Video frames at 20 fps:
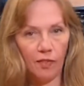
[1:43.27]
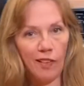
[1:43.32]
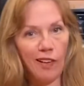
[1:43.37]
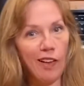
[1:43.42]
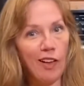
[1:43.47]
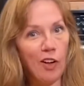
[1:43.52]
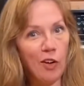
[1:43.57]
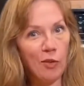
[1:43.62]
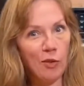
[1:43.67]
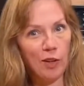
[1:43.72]

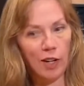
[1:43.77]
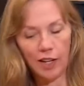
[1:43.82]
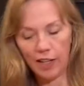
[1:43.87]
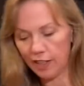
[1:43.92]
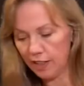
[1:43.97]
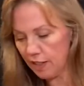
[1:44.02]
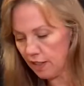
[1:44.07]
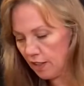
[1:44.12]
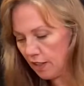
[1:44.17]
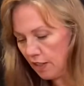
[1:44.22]
All
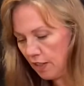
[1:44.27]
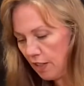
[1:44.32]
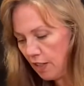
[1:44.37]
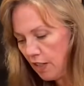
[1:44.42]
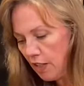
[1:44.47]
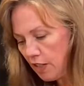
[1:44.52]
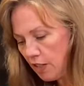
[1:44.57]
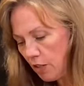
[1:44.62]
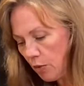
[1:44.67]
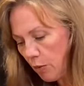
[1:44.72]
right,
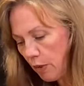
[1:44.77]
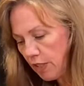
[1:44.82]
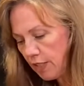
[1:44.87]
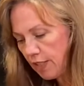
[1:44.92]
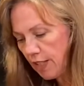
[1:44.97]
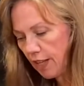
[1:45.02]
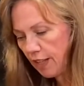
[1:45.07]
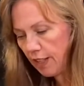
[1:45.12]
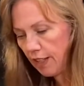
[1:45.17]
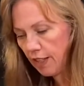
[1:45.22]
so once
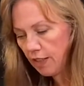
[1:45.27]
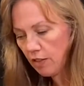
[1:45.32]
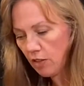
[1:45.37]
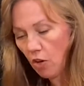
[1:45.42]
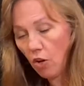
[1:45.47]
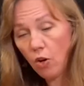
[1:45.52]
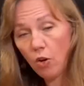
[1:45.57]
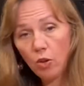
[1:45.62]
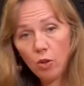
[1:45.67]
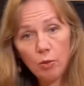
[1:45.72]
that gets
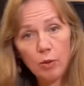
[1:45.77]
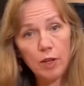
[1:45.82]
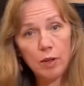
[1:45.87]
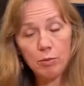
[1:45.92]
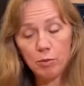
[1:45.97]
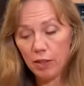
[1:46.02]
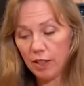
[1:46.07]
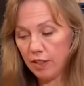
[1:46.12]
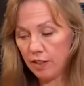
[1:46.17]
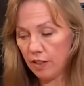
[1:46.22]
all the way
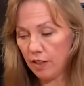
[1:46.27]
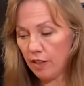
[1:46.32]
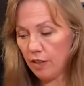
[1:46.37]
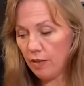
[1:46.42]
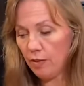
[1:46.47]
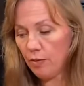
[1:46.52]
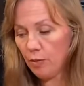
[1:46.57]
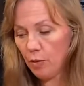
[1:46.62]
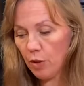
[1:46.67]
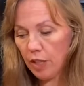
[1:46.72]
blended,
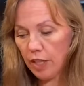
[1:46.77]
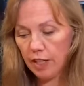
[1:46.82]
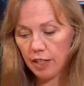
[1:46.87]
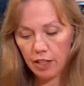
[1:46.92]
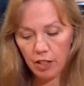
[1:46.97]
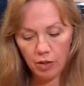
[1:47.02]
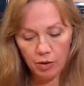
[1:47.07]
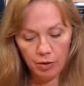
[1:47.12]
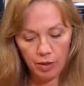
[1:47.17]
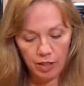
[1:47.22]
we're gonna
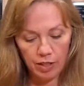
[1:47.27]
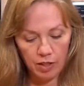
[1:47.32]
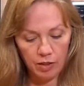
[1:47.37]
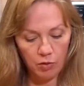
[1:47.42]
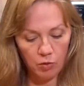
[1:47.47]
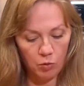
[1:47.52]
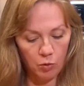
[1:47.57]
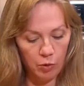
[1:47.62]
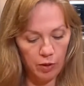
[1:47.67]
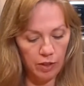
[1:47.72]
go
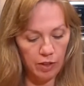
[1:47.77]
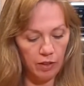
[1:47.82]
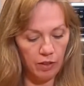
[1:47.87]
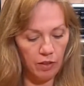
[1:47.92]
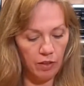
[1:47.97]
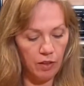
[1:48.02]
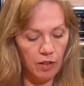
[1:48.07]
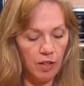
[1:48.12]
in with